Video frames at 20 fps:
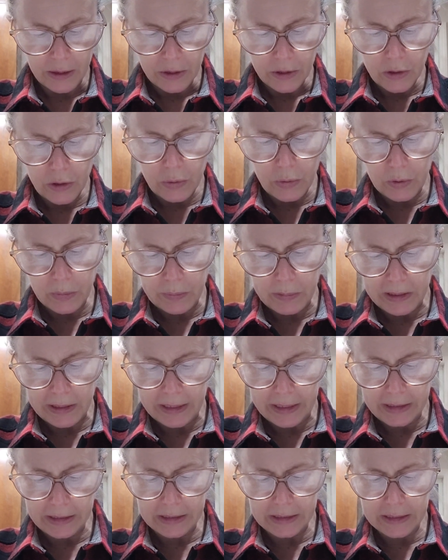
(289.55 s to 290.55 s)
You will
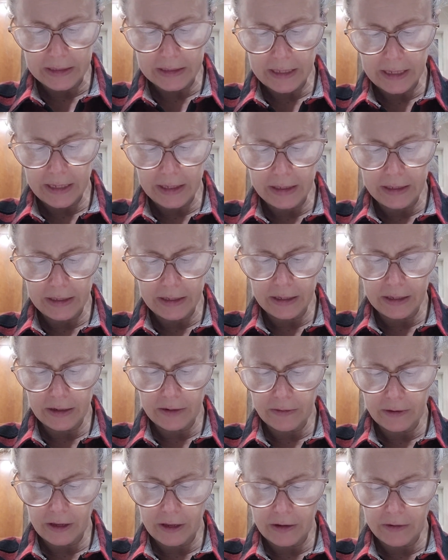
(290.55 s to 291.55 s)
plant seed
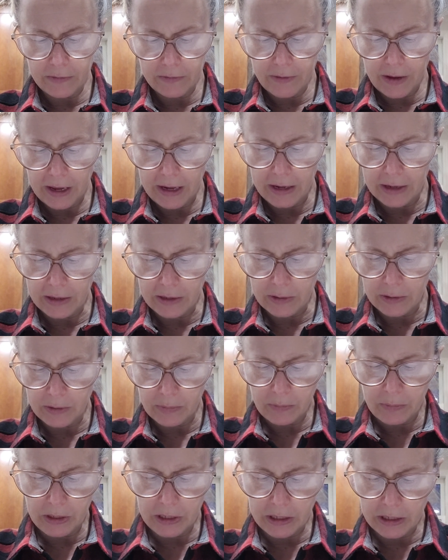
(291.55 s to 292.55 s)
in vain
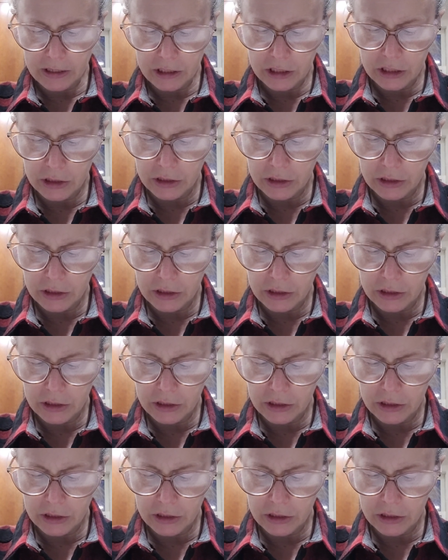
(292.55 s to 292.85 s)
because